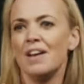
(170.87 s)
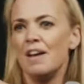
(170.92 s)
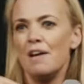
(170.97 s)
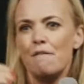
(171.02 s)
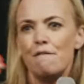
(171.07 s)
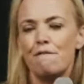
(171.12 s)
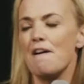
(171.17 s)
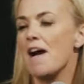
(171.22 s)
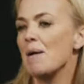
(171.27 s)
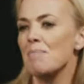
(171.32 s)

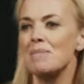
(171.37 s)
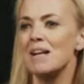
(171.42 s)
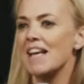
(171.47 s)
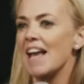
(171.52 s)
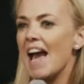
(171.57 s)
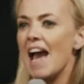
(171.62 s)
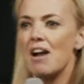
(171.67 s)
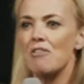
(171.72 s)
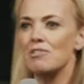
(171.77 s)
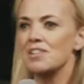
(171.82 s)
family
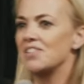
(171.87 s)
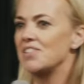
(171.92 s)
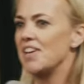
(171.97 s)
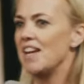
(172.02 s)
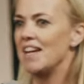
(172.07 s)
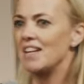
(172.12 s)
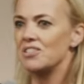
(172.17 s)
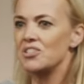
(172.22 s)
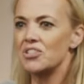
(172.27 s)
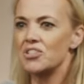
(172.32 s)

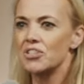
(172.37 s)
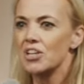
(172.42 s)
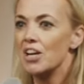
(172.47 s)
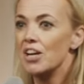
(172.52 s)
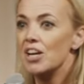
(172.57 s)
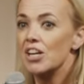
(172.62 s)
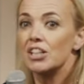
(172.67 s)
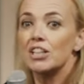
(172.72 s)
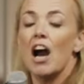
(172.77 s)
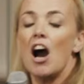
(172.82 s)
heritage,
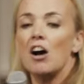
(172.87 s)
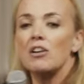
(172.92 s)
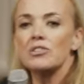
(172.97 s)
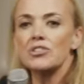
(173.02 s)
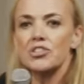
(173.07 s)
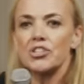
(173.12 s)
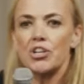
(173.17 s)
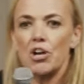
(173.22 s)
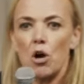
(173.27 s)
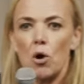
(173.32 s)

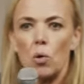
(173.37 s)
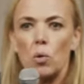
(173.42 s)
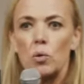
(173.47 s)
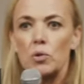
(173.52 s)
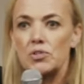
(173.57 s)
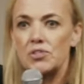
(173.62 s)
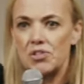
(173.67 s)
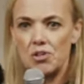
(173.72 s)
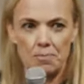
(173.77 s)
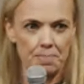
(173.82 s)
culture or
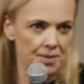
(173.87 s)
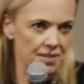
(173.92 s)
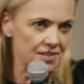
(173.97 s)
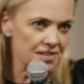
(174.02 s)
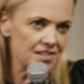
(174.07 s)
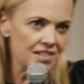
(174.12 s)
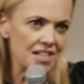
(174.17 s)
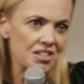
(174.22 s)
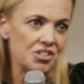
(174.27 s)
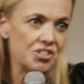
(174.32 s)

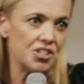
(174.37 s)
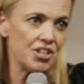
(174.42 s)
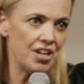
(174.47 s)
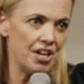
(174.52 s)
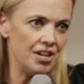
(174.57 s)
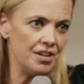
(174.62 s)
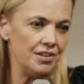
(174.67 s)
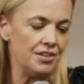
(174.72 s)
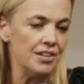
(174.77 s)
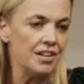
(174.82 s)

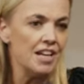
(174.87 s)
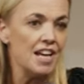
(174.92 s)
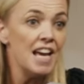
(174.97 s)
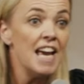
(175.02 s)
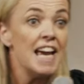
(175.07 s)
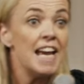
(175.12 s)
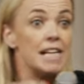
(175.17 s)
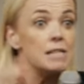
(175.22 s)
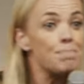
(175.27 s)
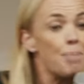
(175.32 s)
superstition, he's